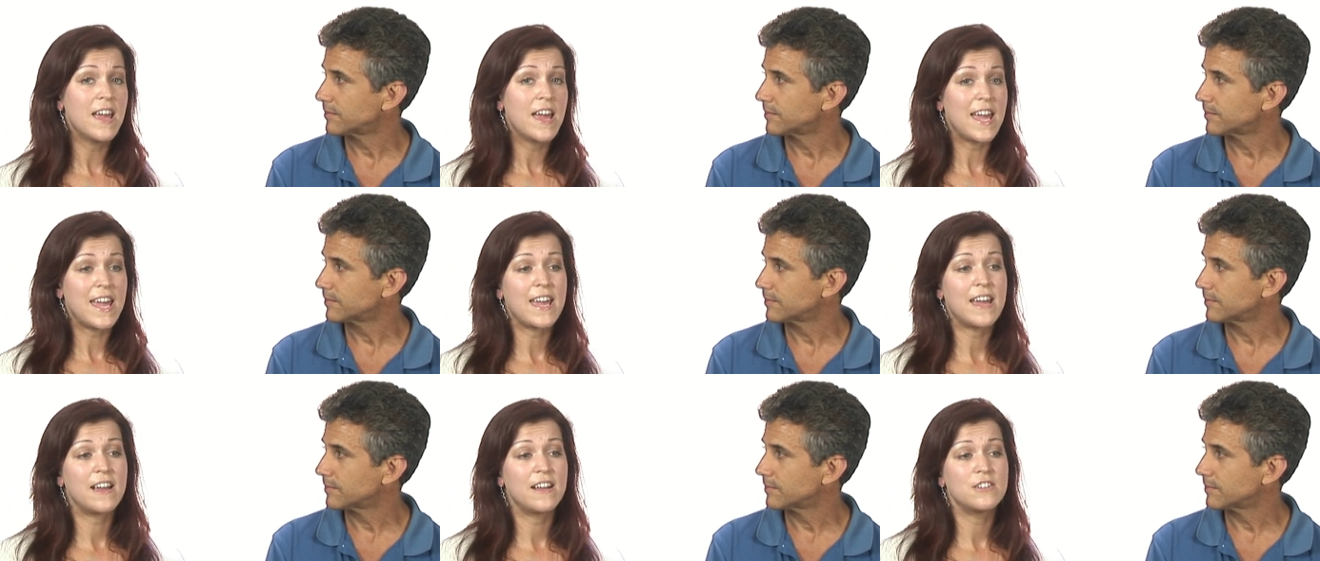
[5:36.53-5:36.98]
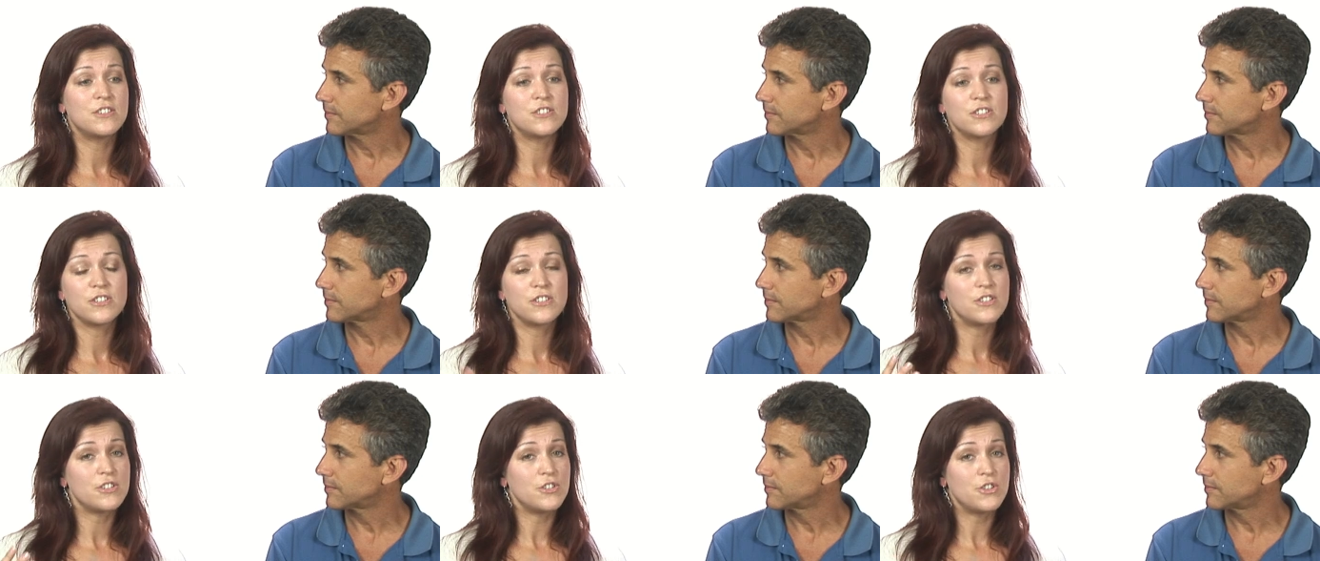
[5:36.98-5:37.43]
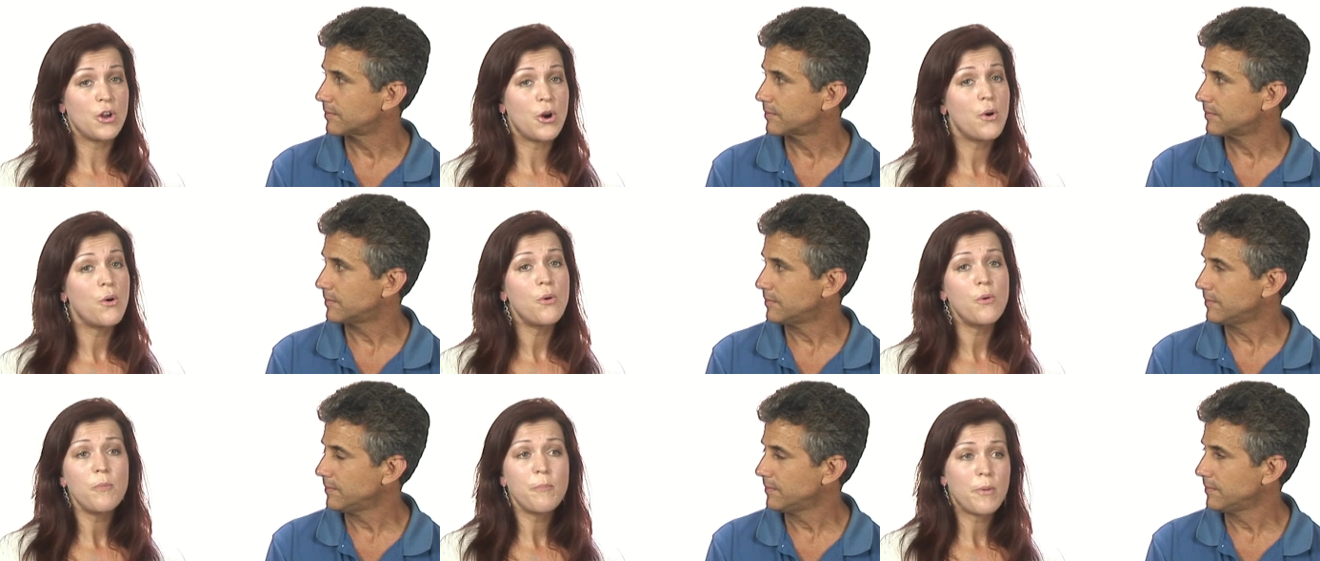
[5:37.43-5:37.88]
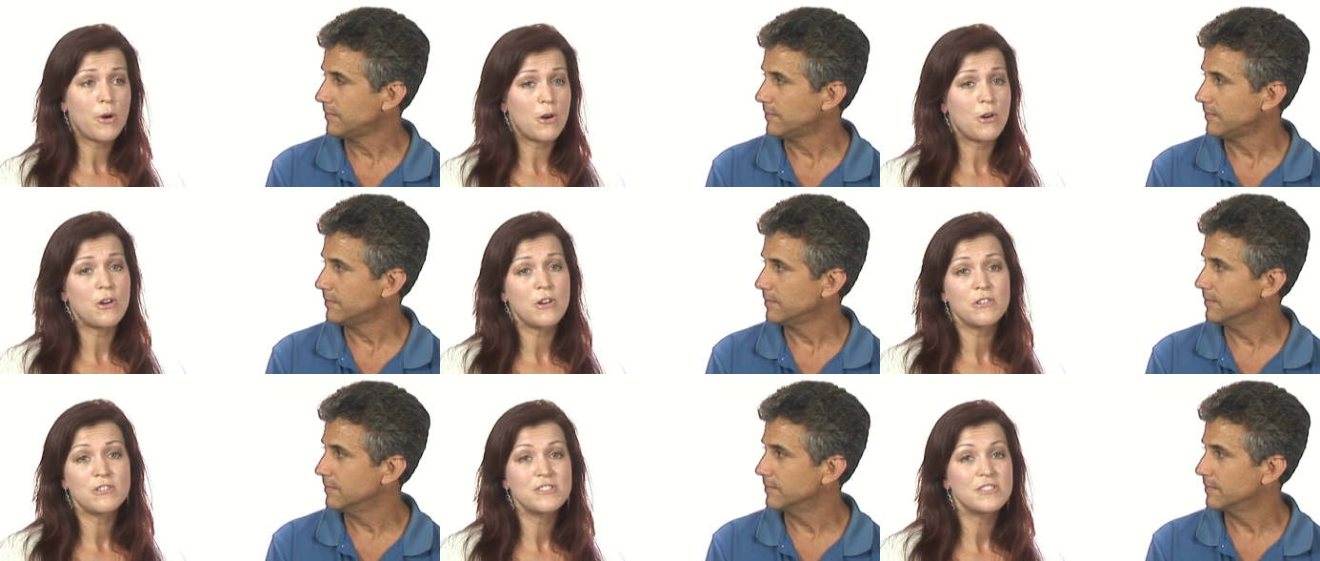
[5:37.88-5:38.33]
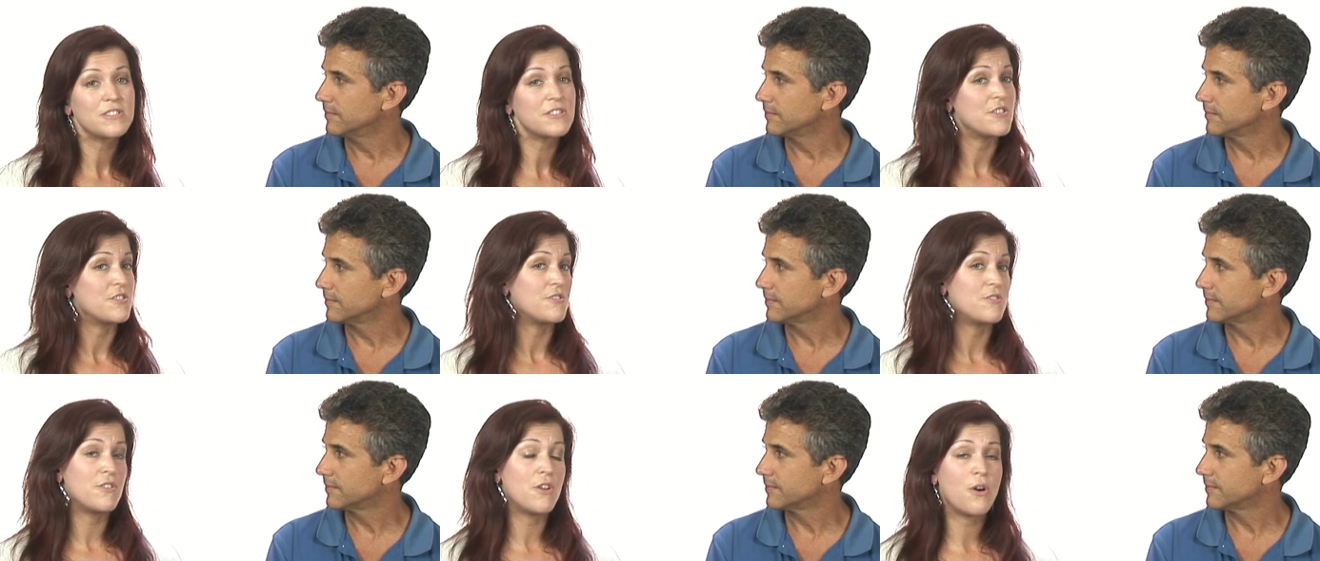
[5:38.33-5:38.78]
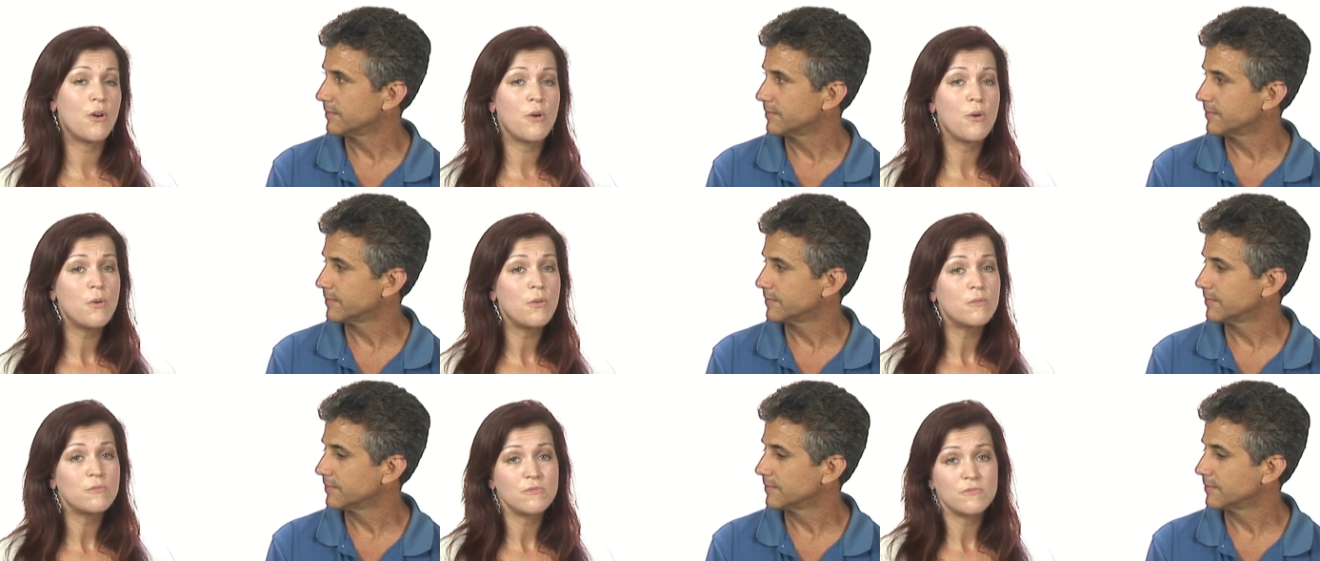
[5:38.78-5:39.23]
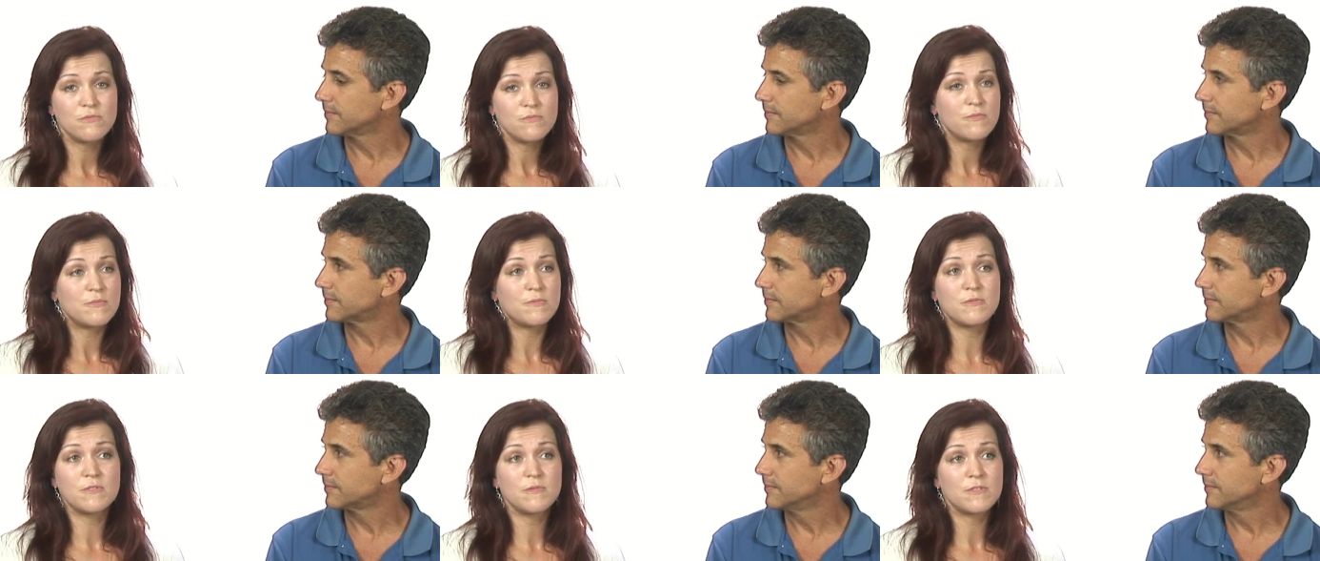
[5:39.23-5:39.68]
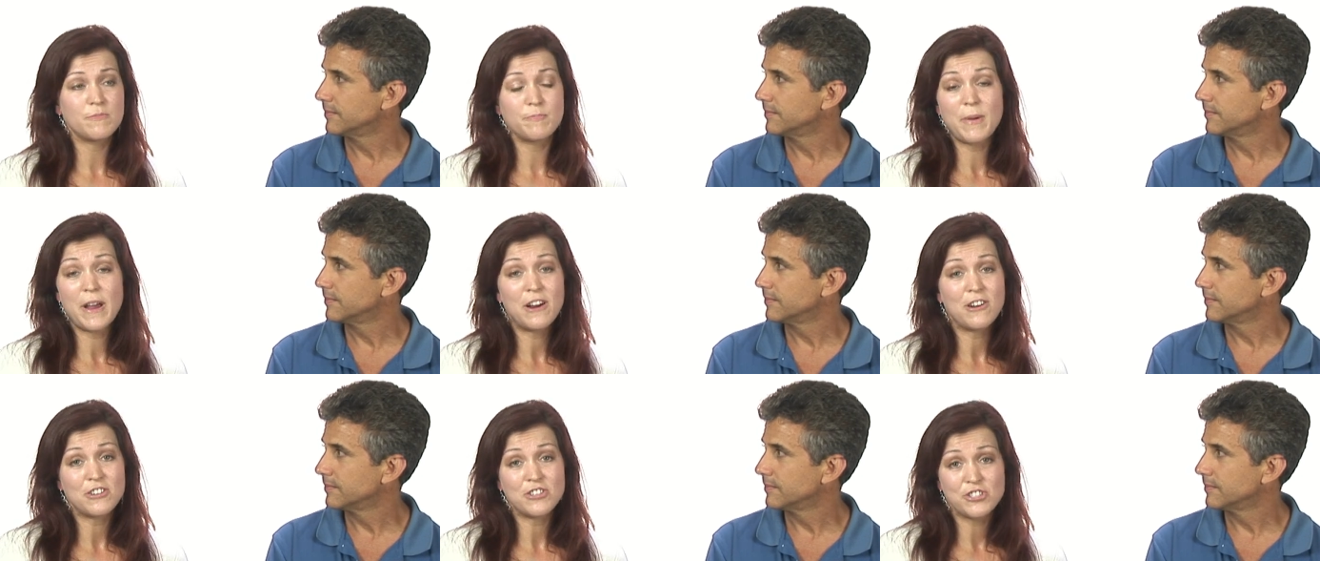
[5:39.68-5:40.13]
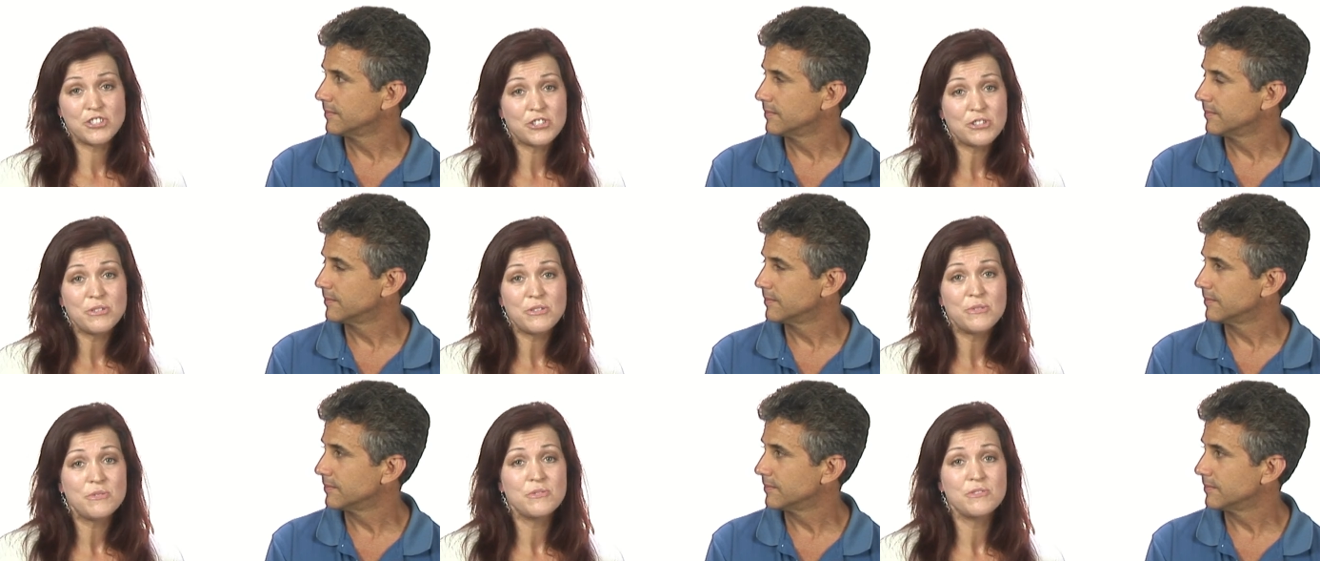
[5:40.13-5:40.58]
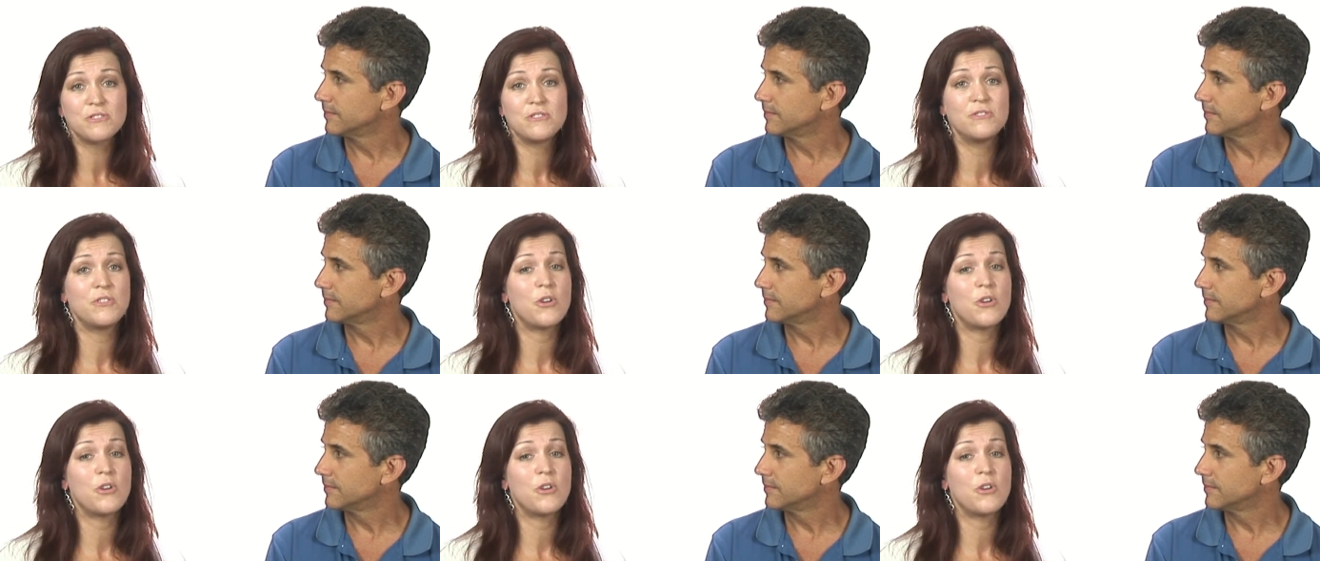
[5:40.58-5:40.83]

Speaker 1: And no purse, no pair of shoes,